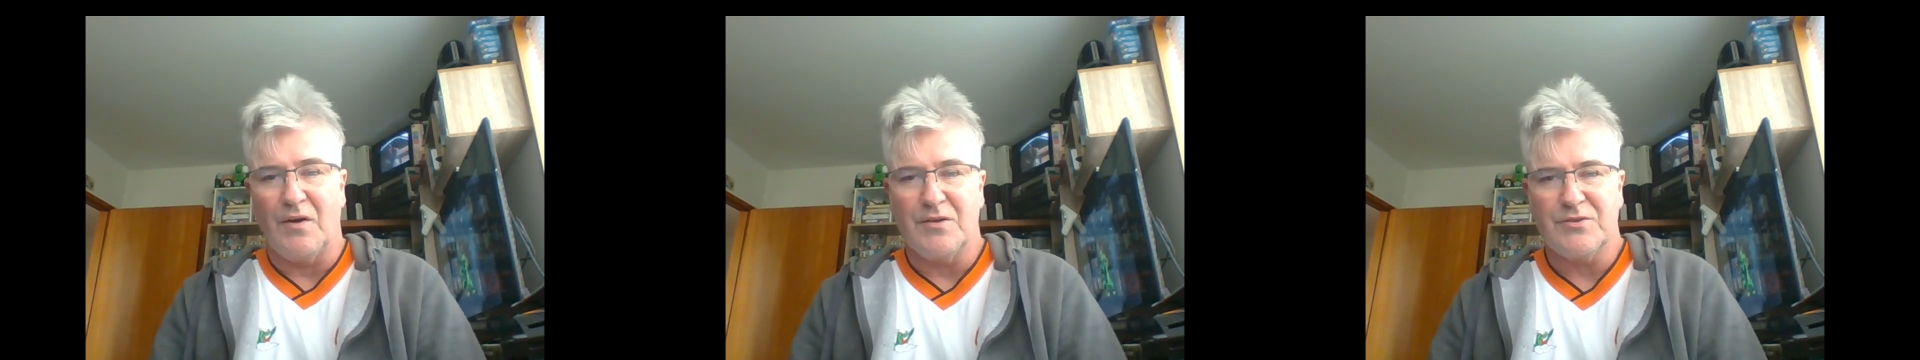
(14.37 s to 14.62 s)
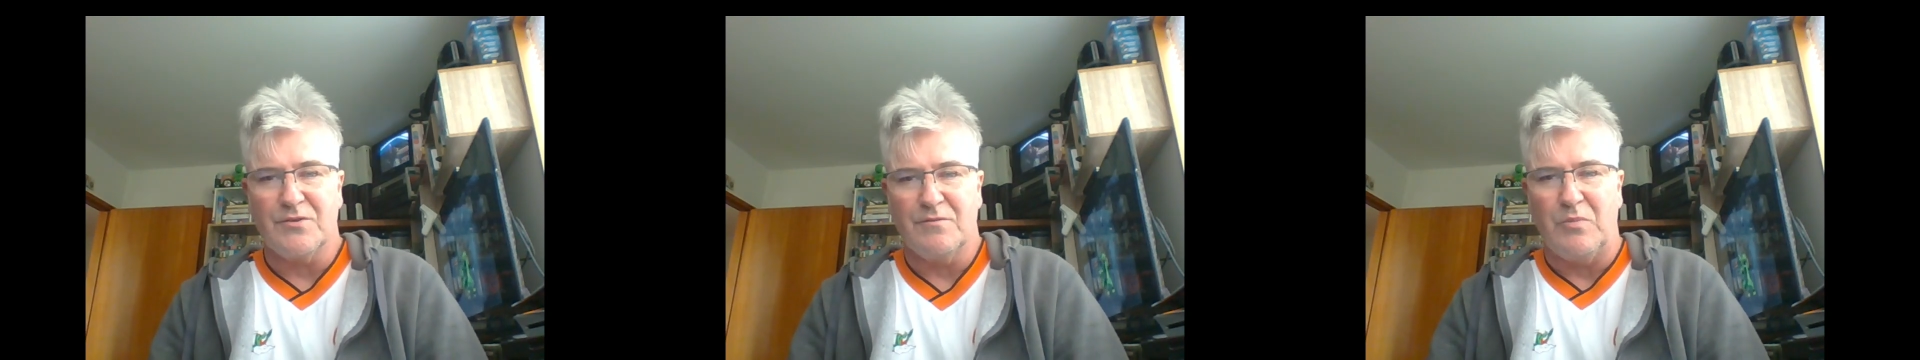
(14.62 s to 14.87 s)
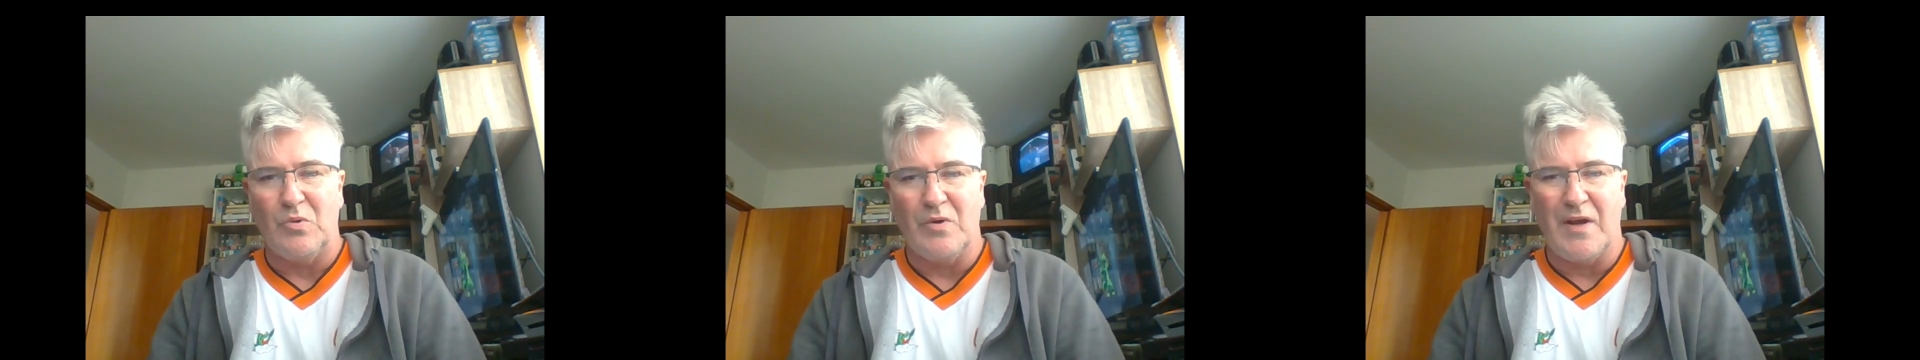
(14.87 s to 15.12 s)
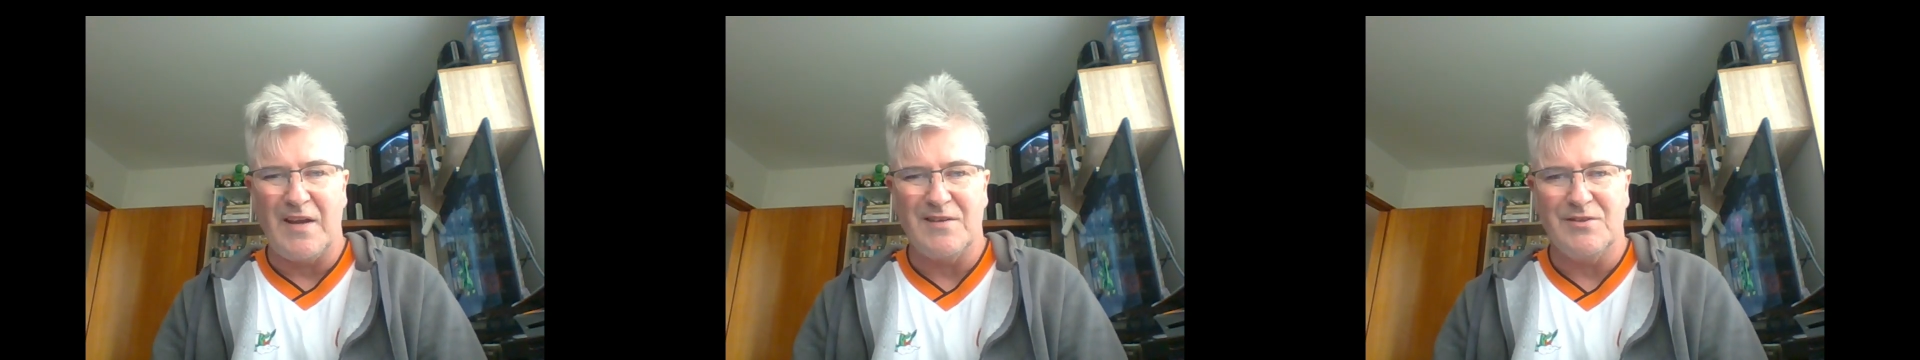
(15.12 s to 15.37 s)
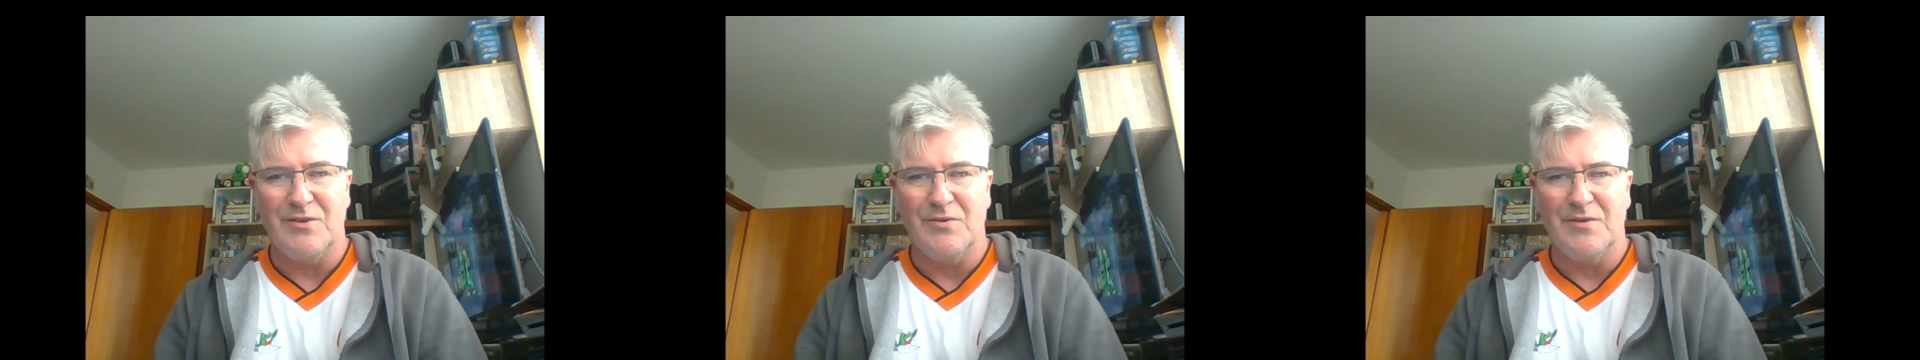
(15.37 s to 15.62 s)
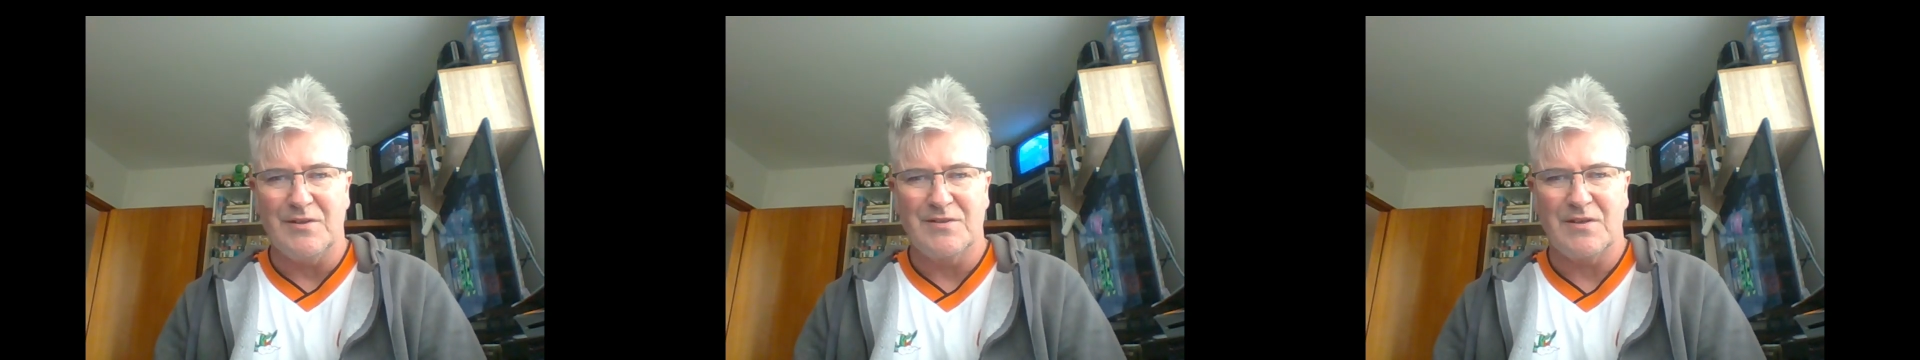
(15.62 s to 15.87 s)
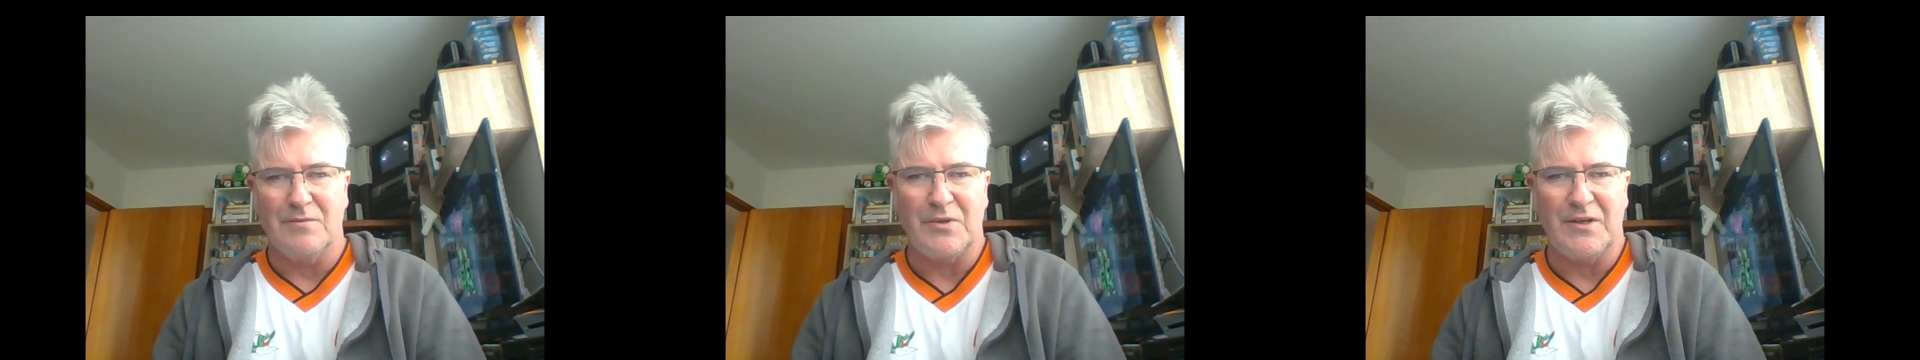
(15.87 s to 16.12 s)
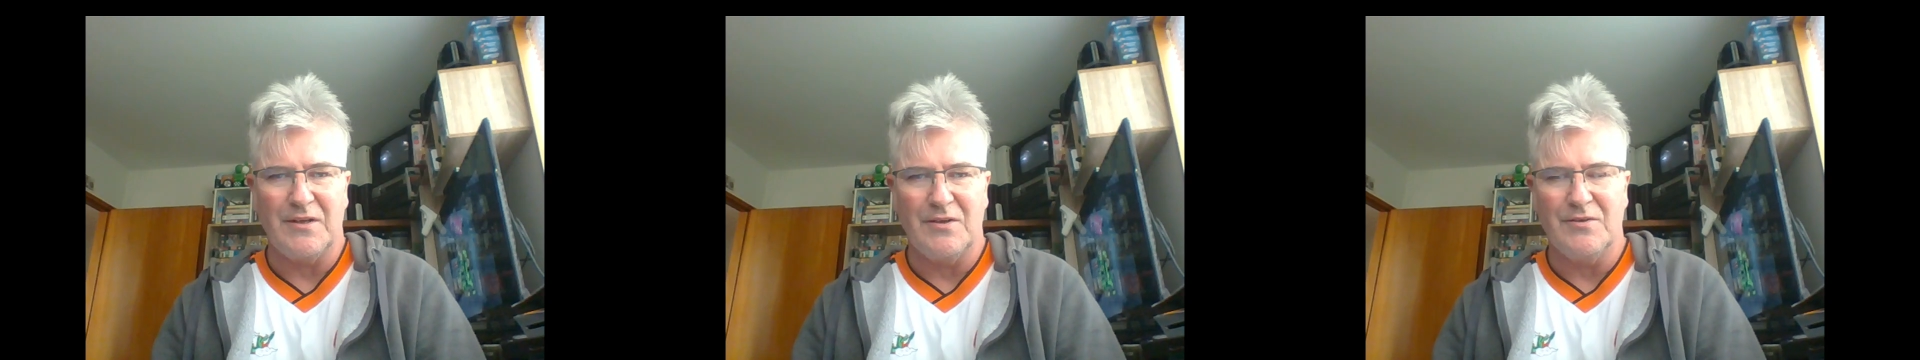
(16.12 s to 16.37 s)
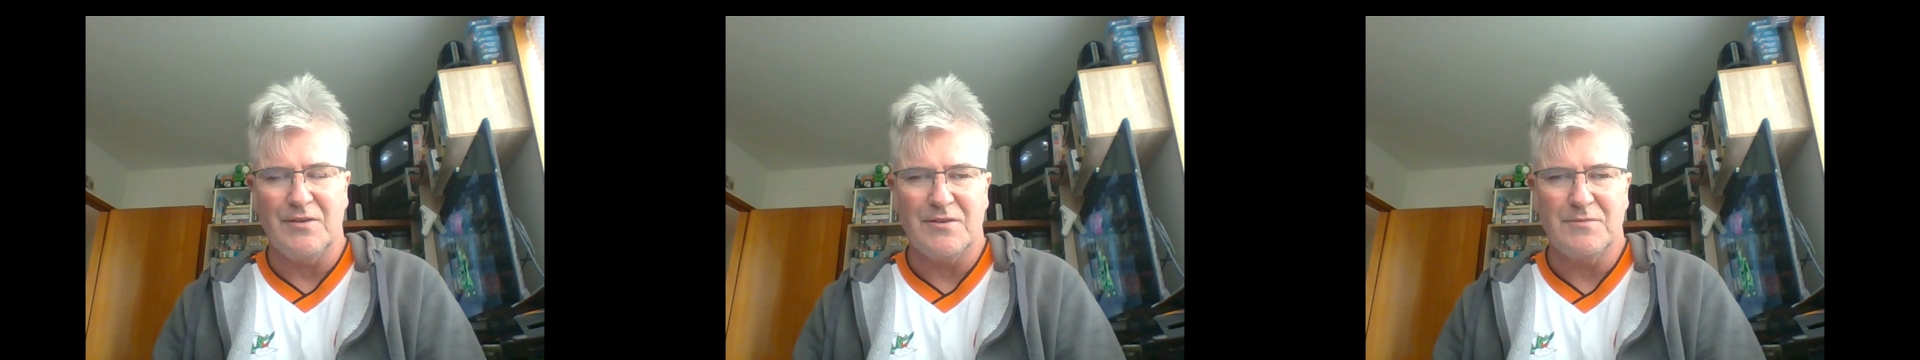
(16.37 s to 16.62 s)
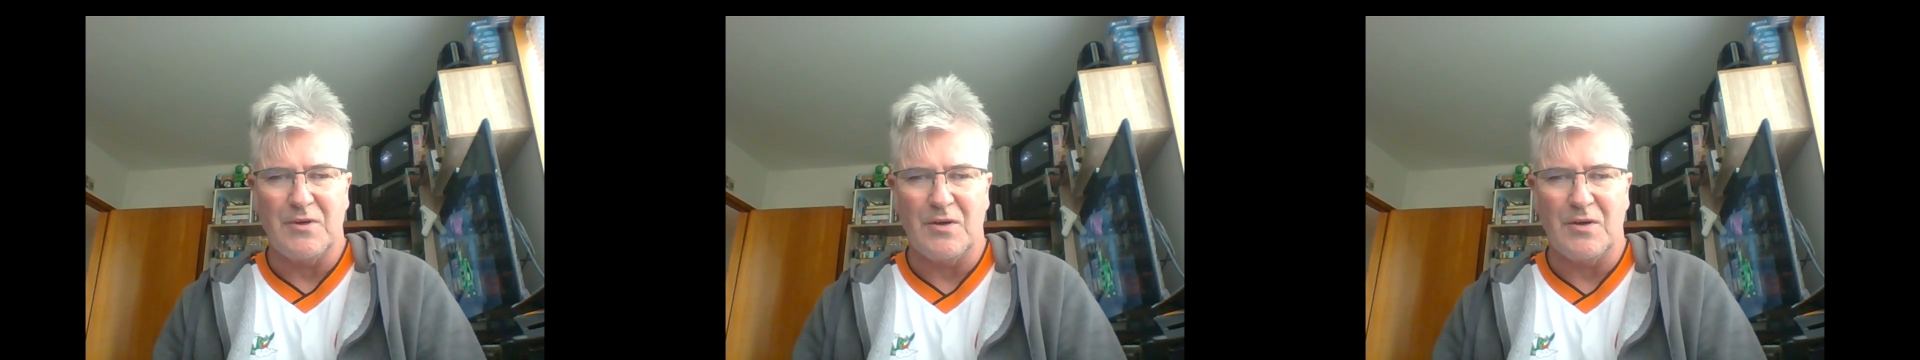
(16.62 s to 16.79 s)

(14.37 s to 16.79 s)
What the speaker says: sort of bought as units, complete units.